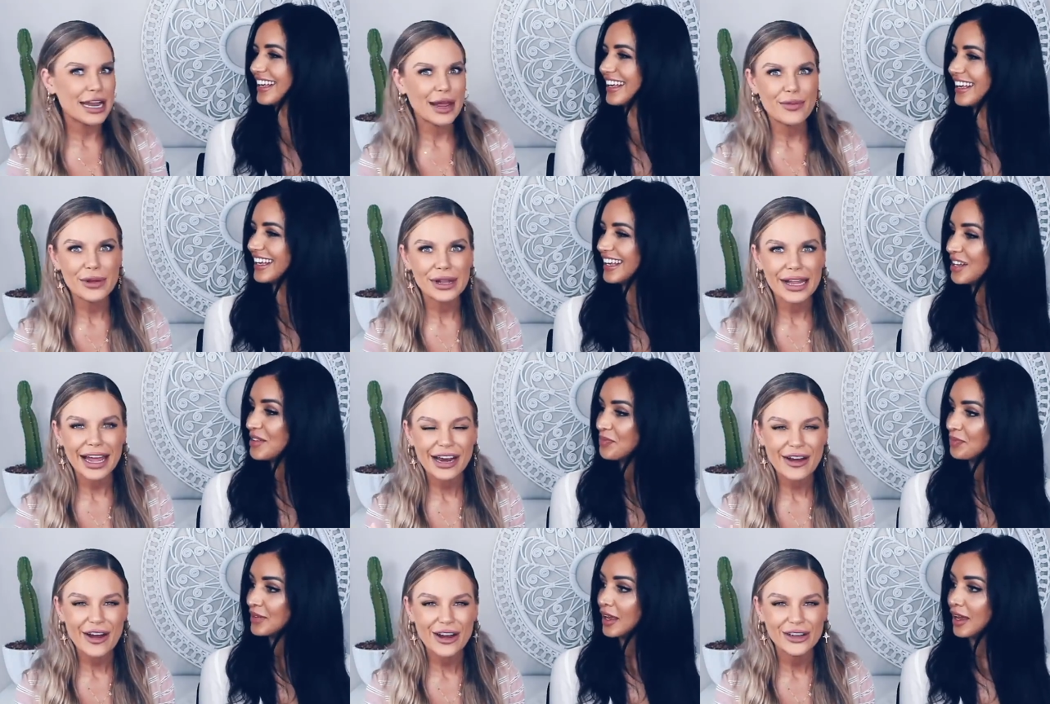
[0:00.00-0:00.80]

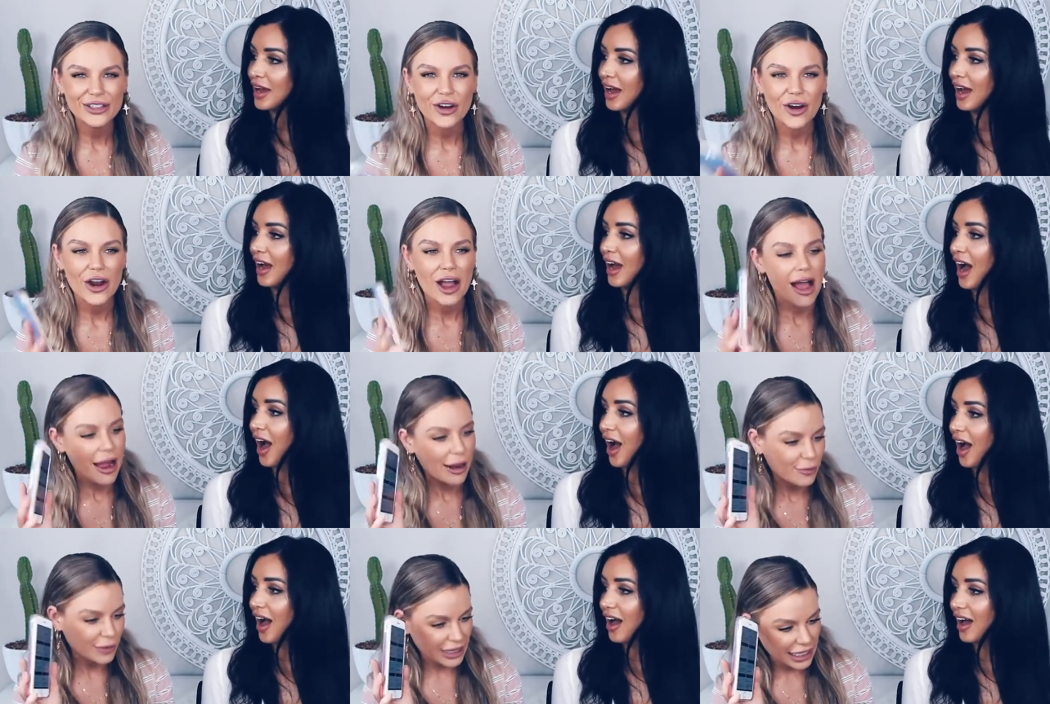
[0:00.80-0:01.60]
Speaker 1: manipulate her so
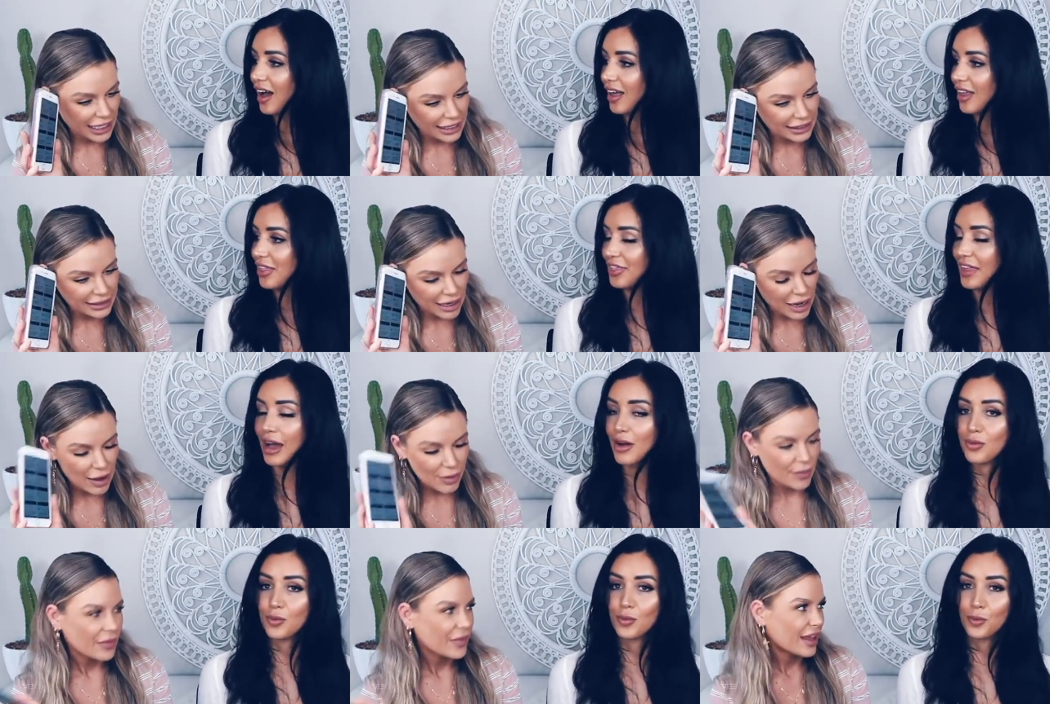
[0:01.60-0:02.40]
hard with his.
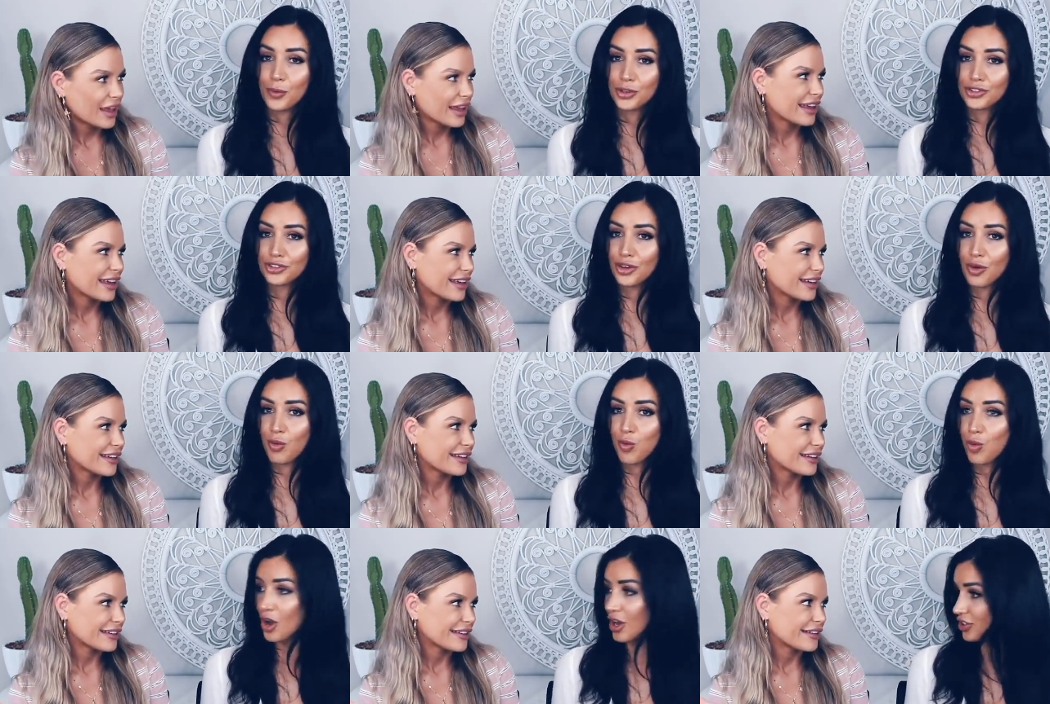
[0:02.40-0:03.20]
That
Speaker 2: um, was
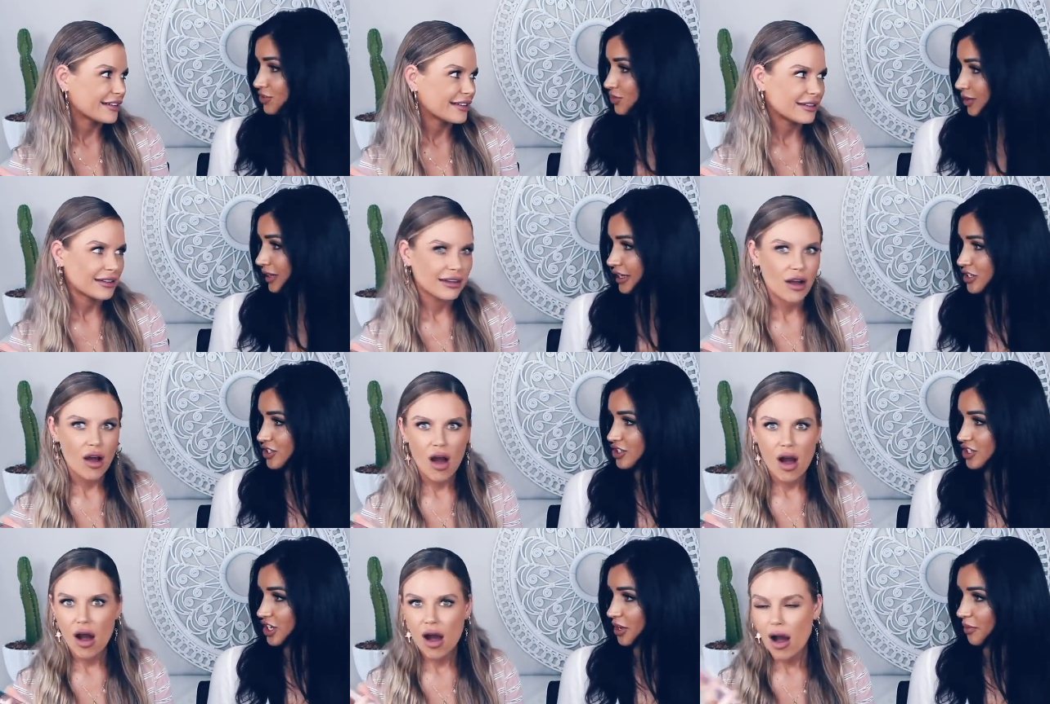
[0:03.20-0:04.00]
the worst
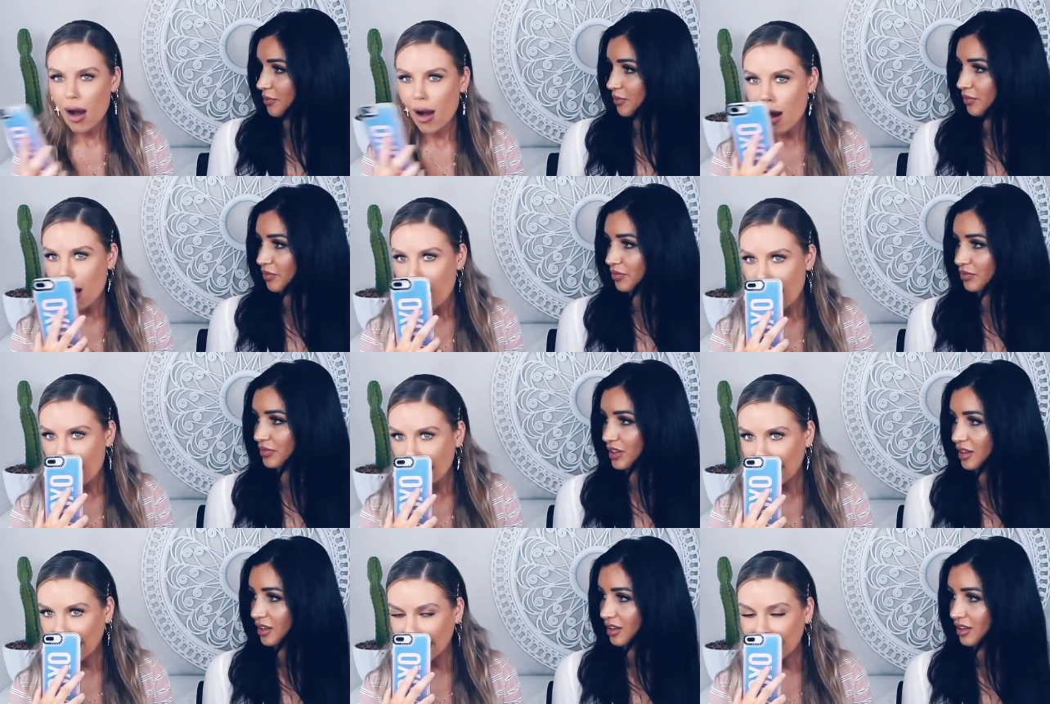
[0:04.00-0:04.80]
Speaker 1: relationship.
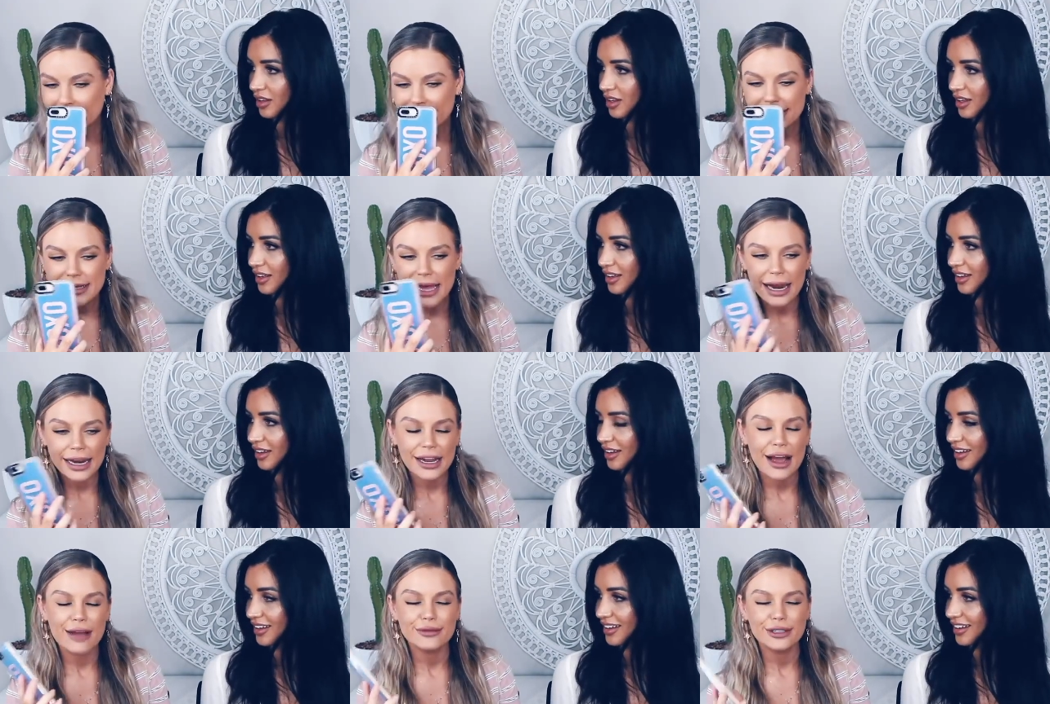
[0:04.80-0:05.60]
He's
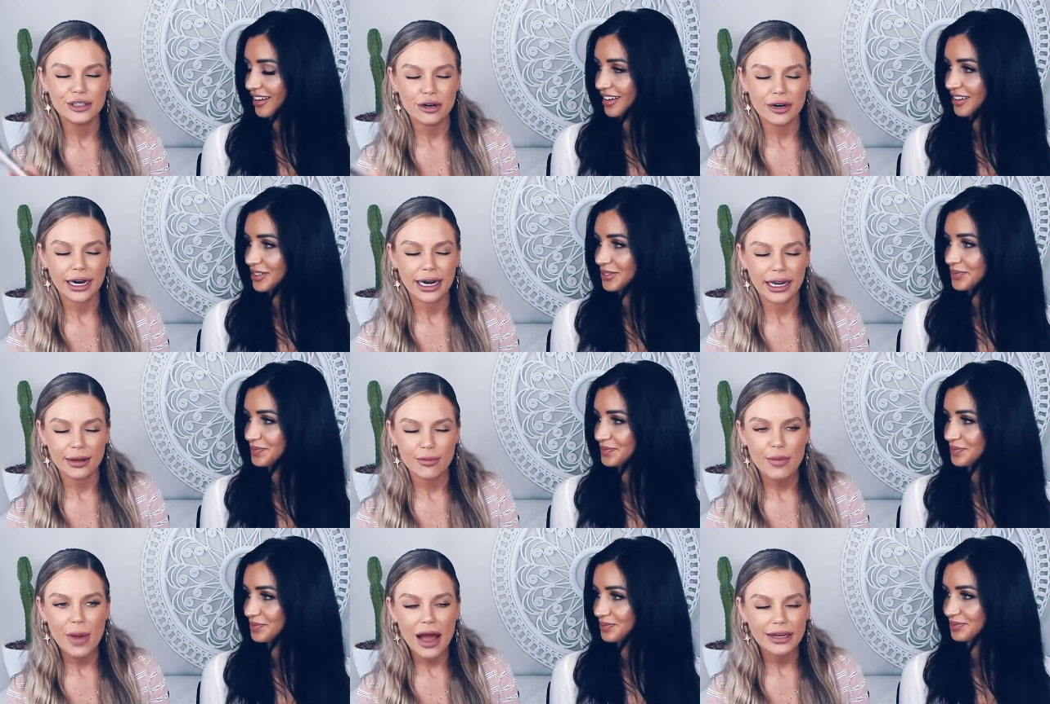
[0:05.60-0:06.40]
like, I'm
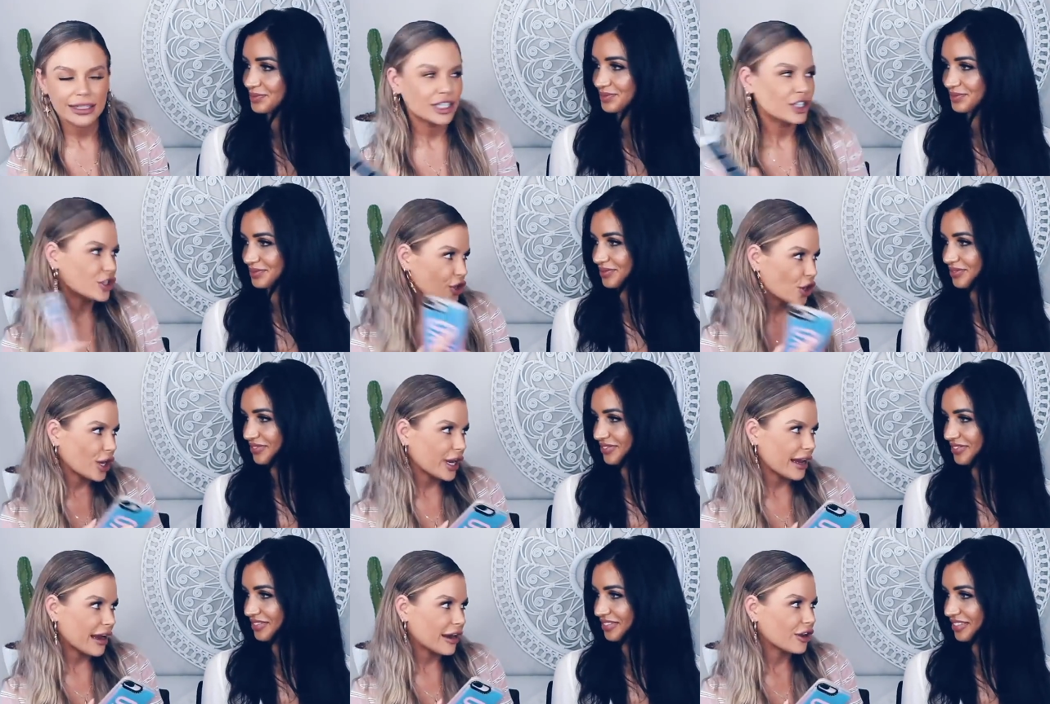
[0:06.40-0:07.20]
sorry, but did you
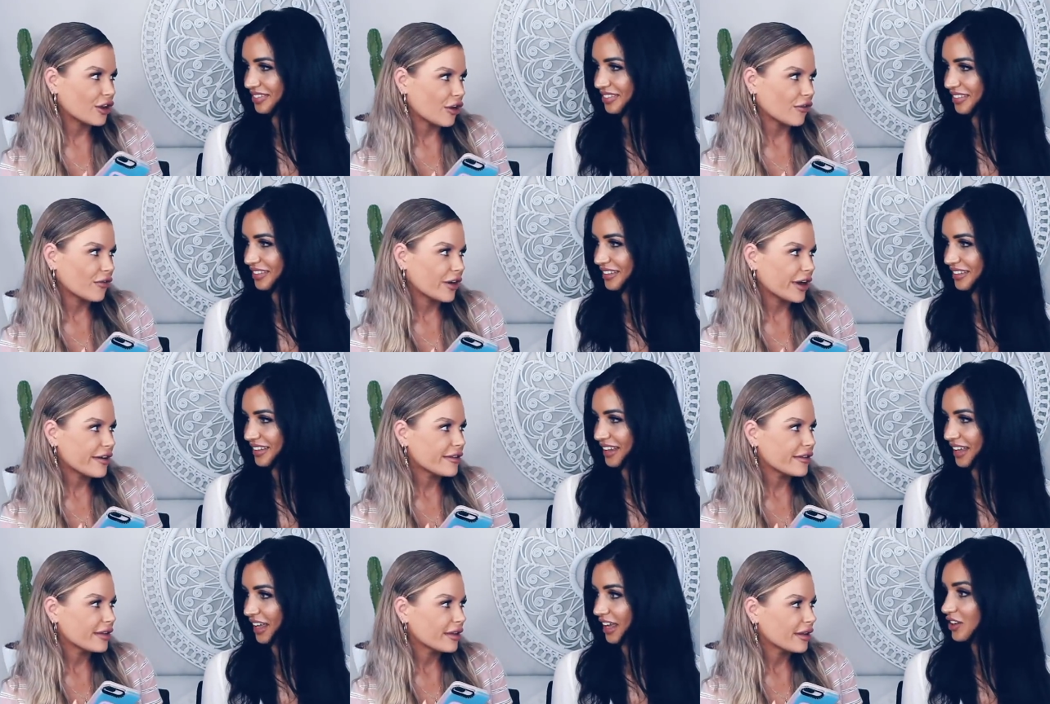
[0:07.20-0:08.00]
know he had a
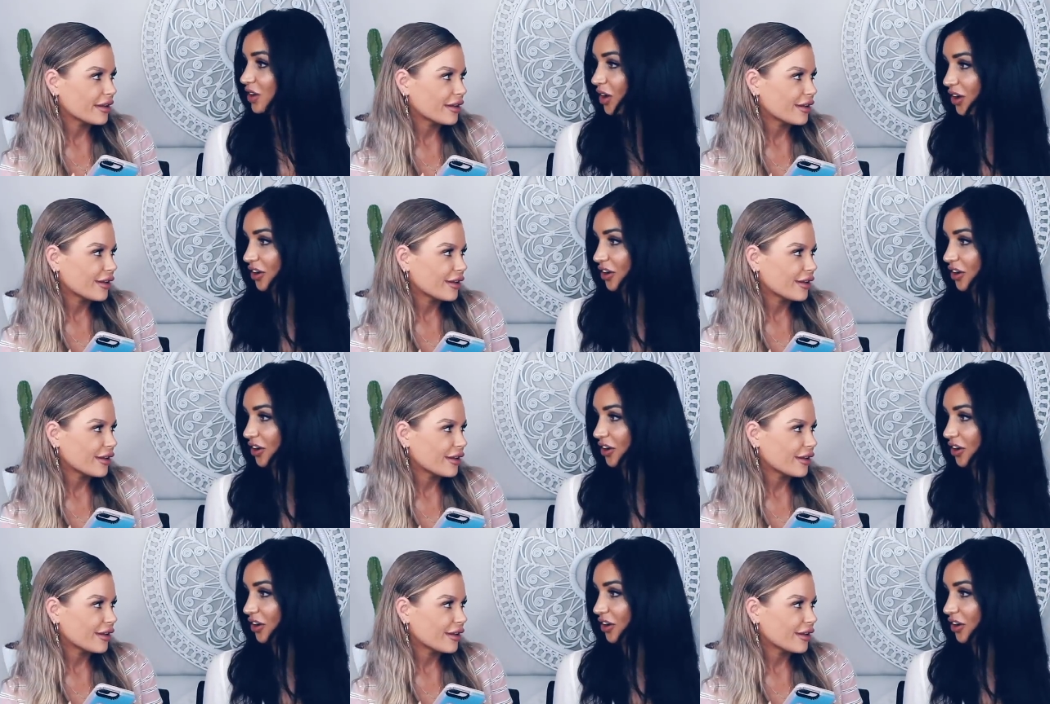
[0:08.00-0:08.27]
girlfriend?
Speaker 2: No,